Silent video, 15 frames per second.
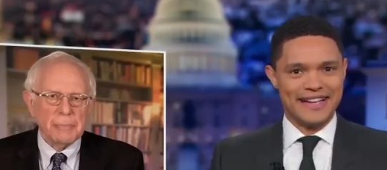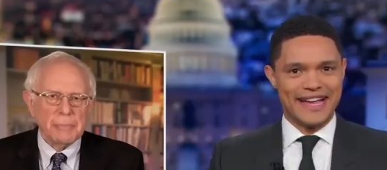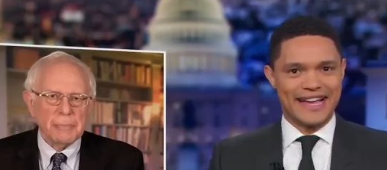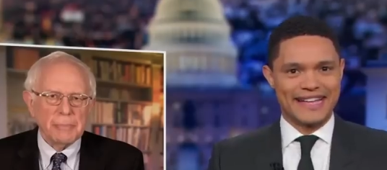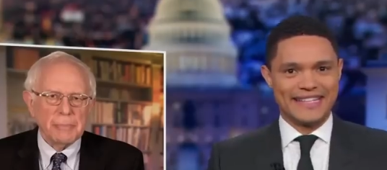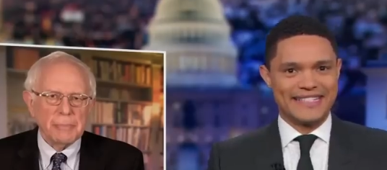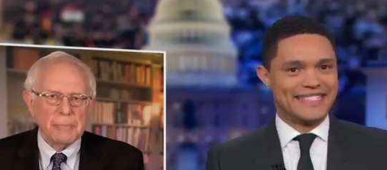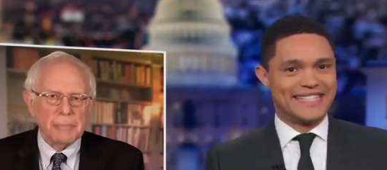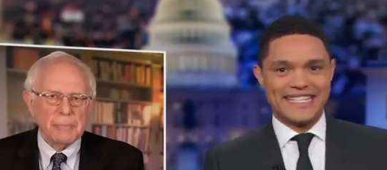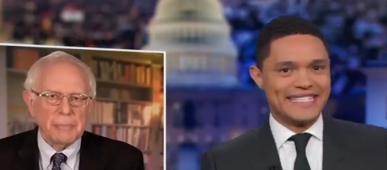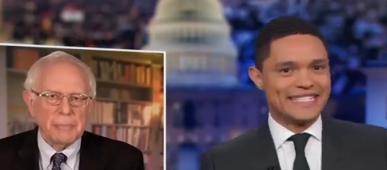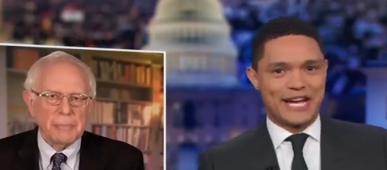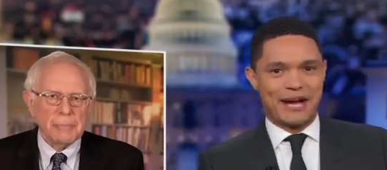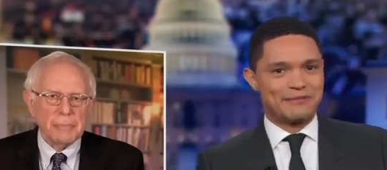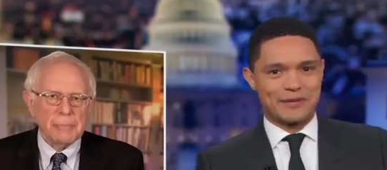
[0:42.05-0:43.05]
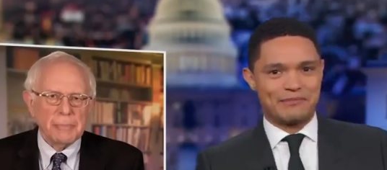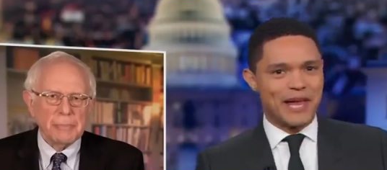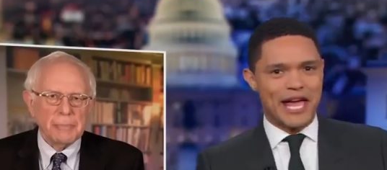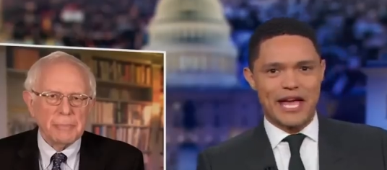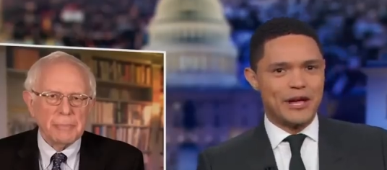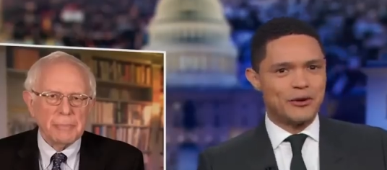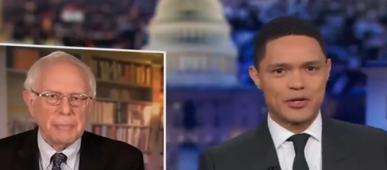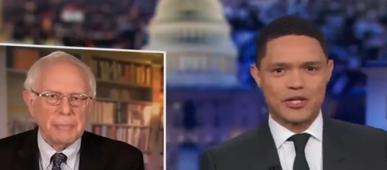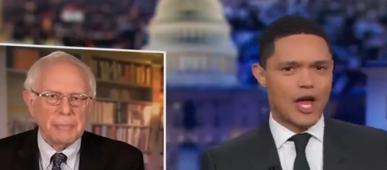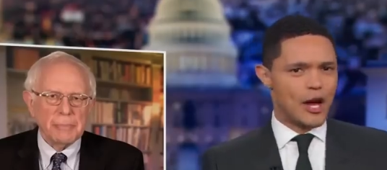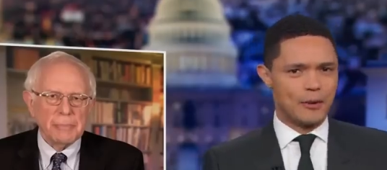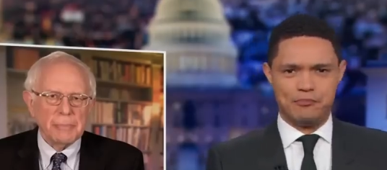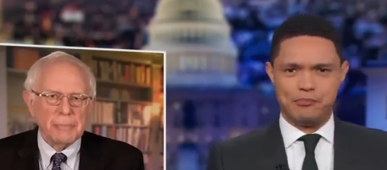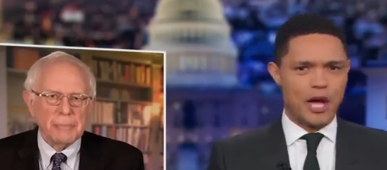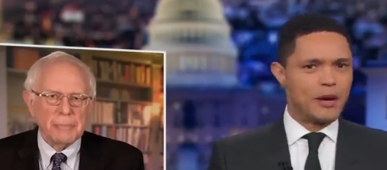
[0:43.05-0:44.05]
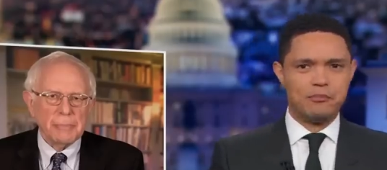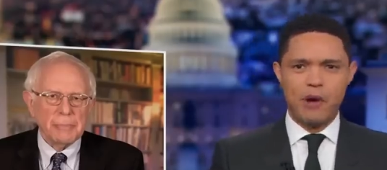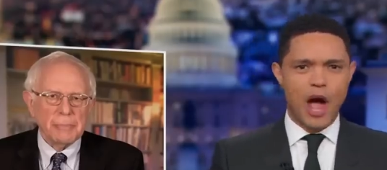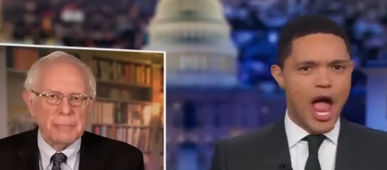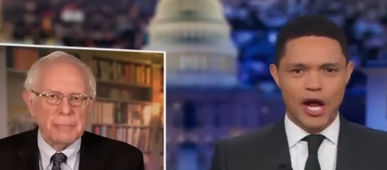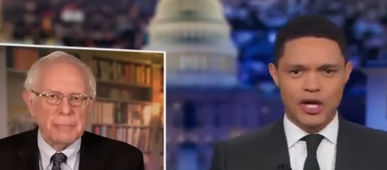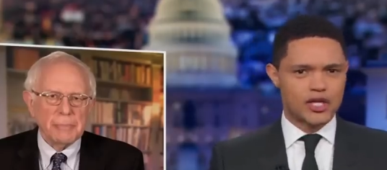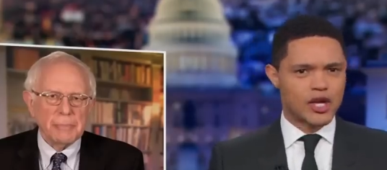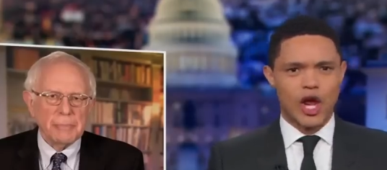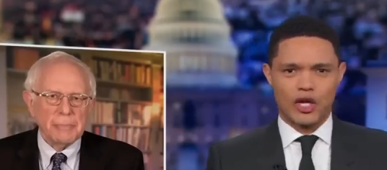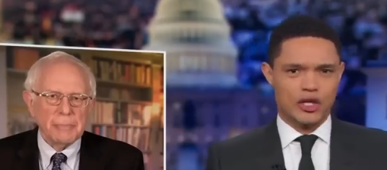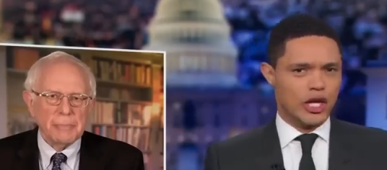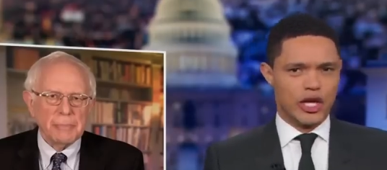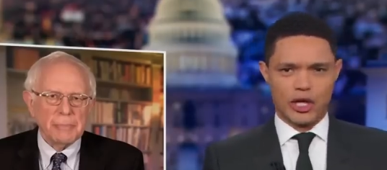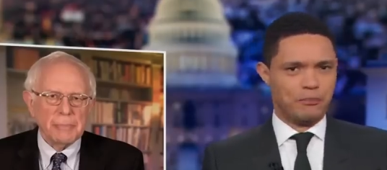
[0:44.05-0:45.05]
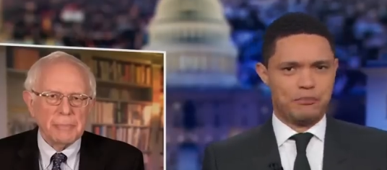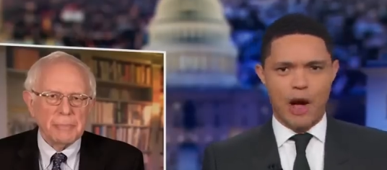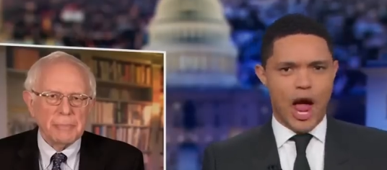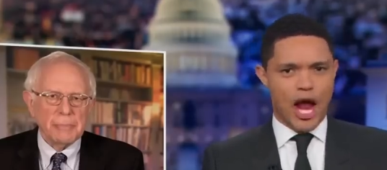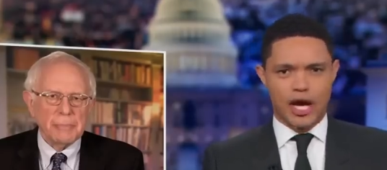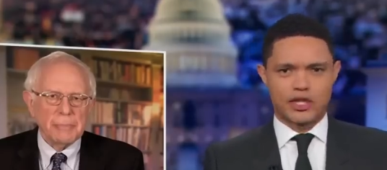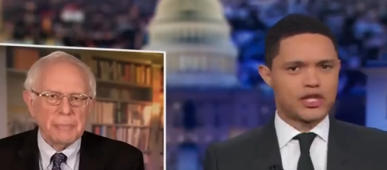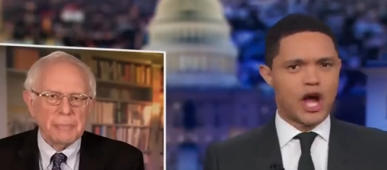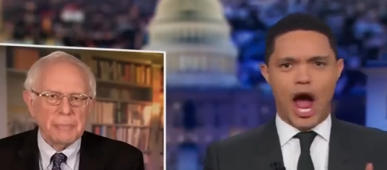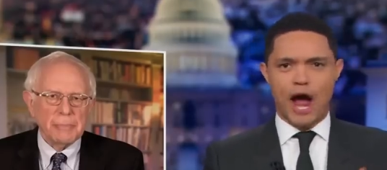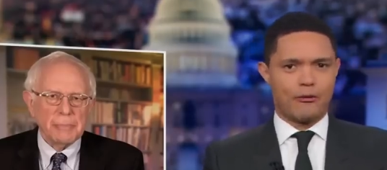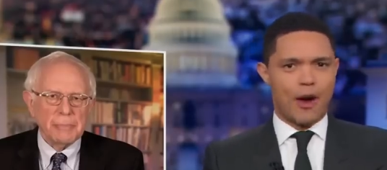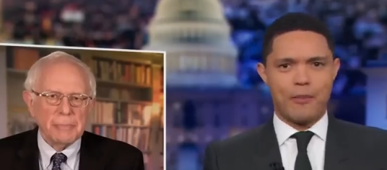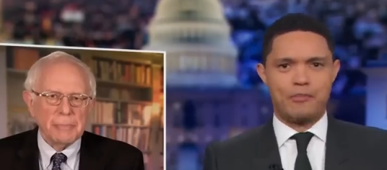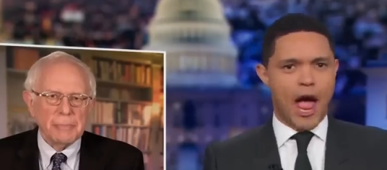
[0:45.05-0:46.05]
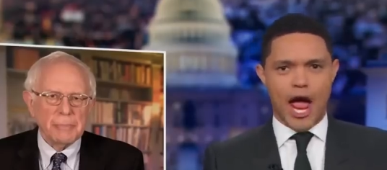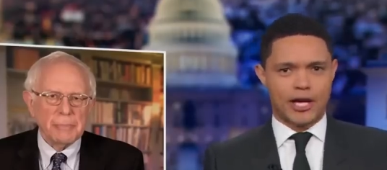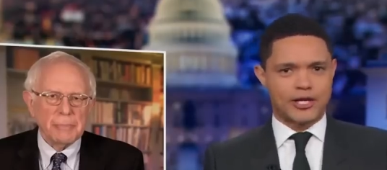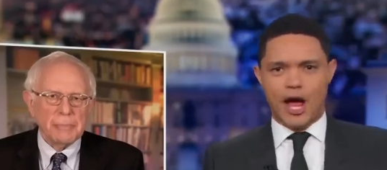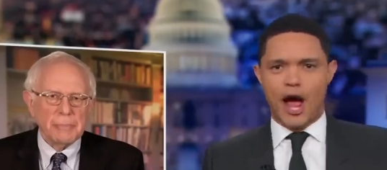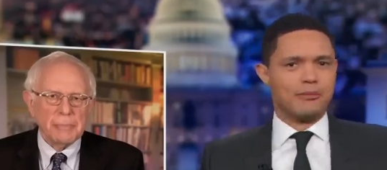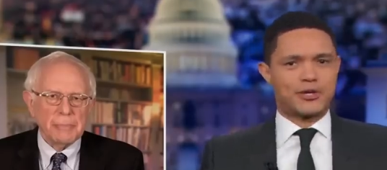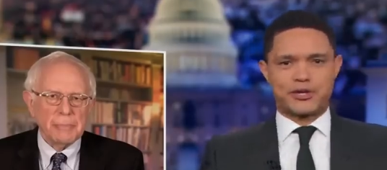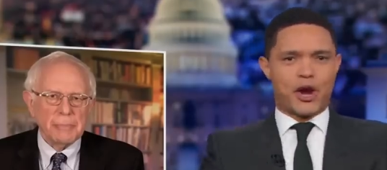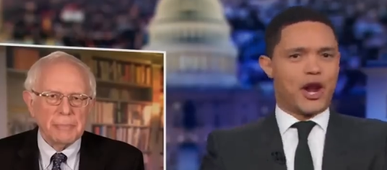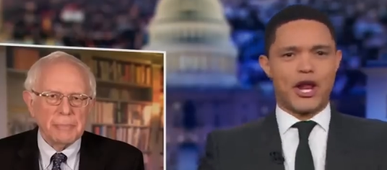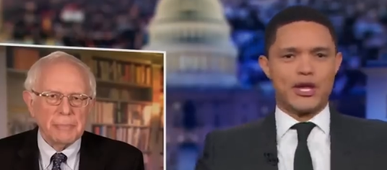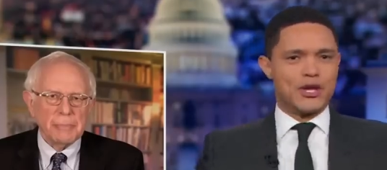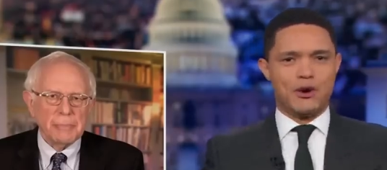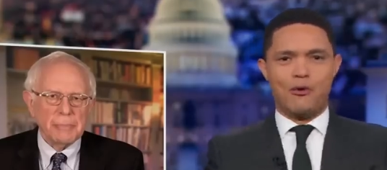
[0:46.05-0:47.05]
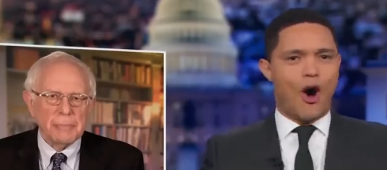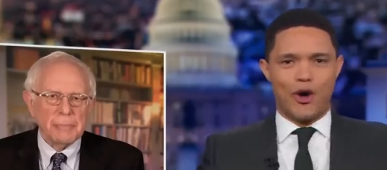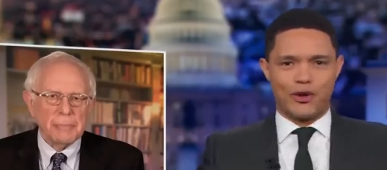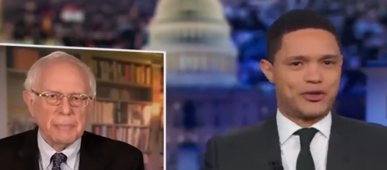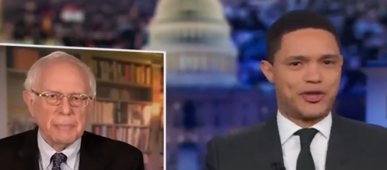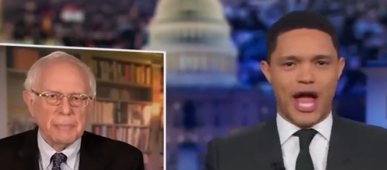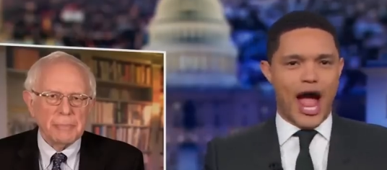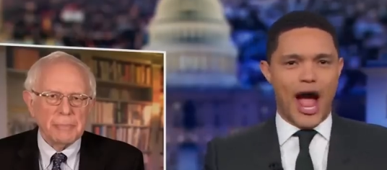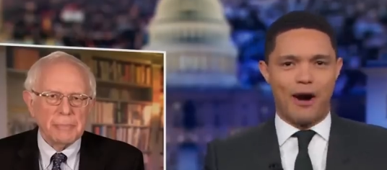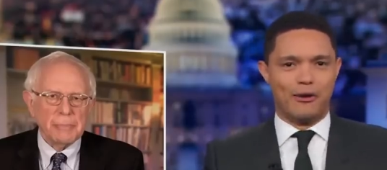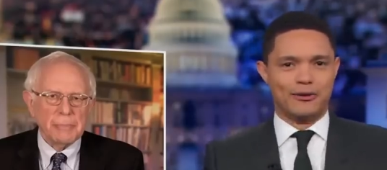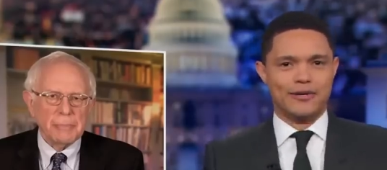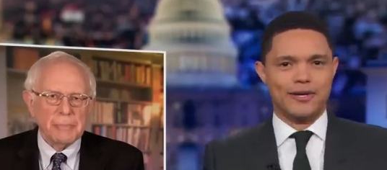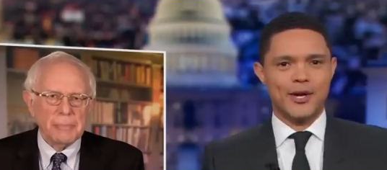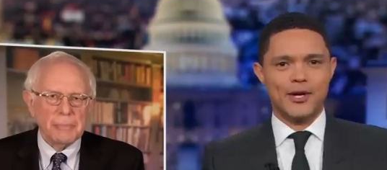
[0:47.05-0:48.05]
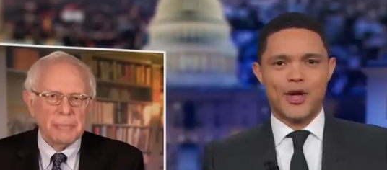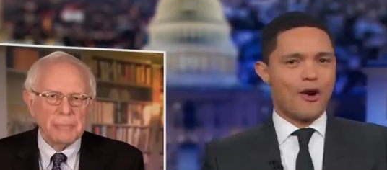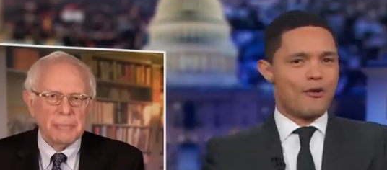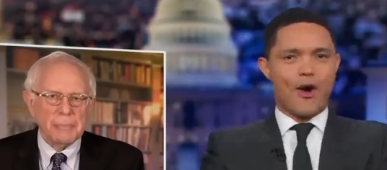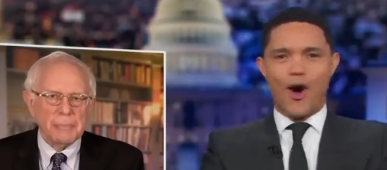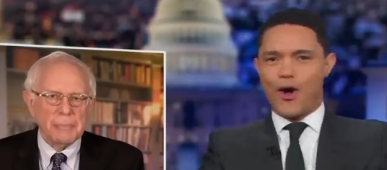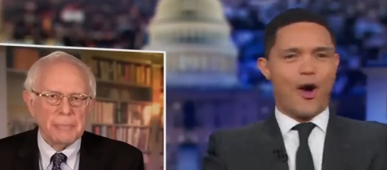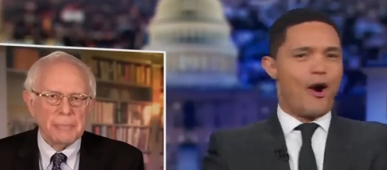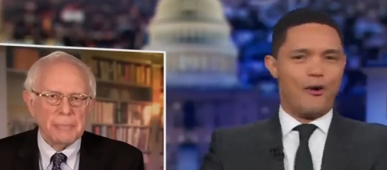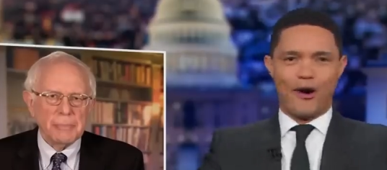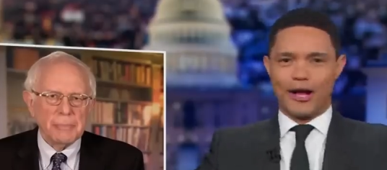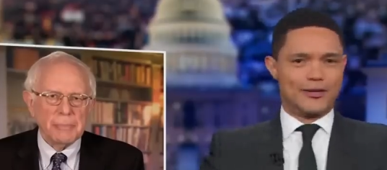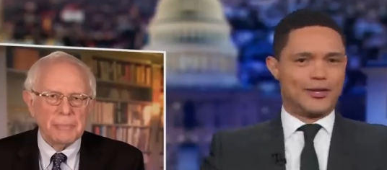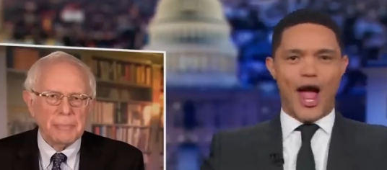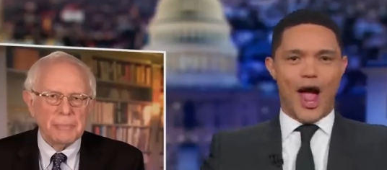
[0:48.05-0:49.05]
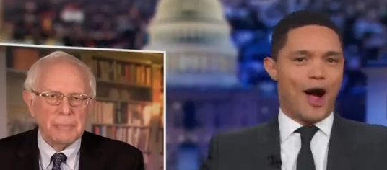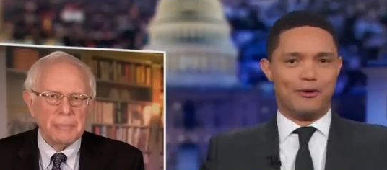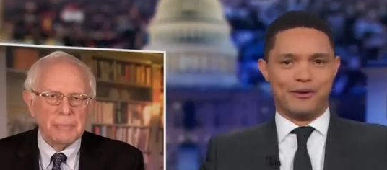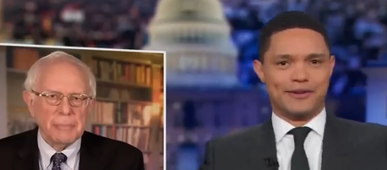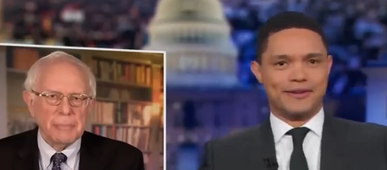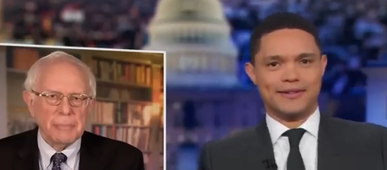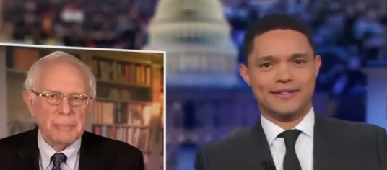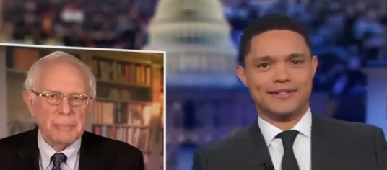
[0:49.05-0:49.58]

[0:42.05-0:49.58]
Speaker 1: Yeah, he didn't come to play. He was like, big banks, little banks, Tyra Banks, I'm shutting you all down. You're all going down.